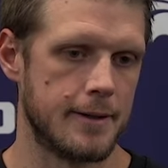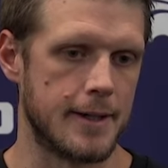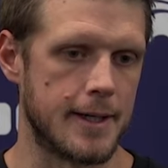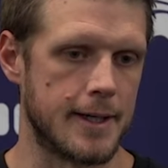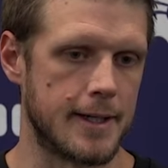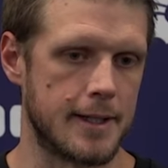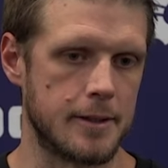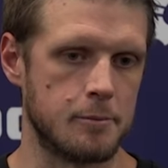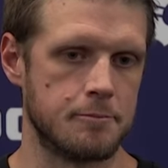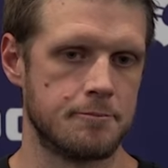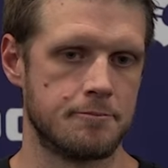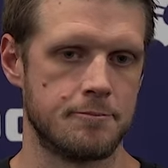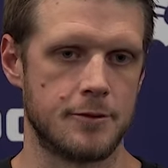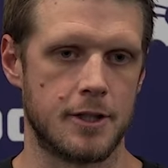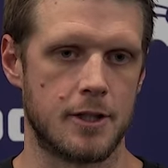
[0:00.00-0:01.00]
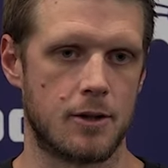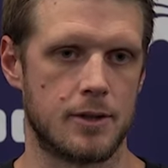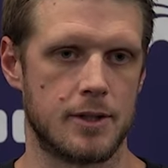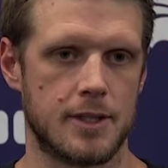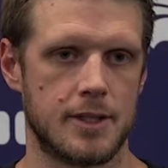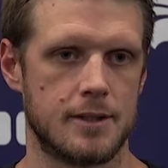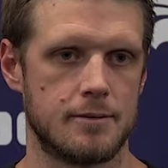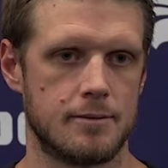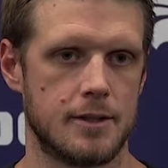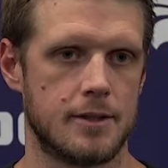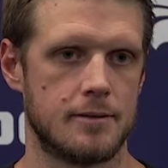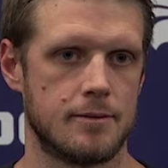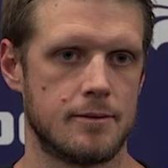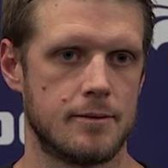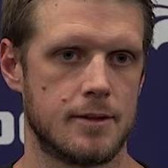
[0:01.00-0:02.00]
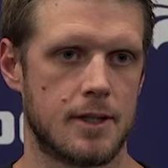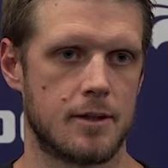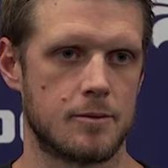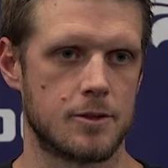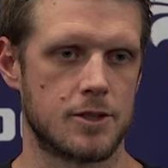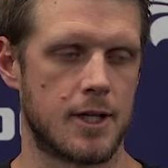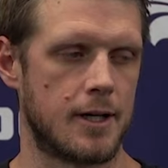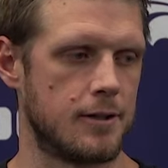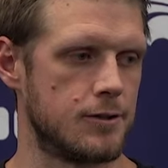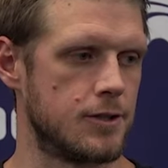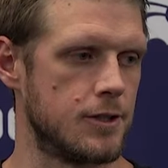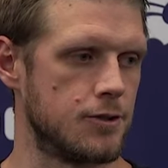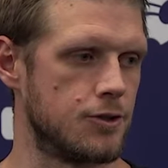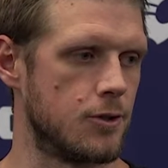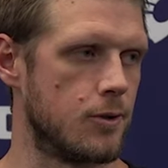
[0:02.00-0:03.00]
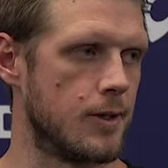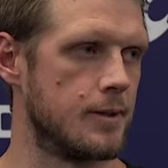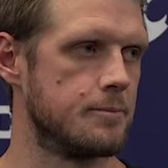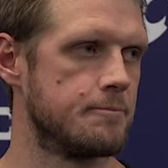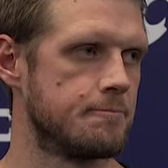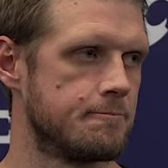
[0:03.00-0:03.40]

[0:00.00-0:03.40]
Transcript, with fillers: um, you know, and it, it, I'm excited to see it show up.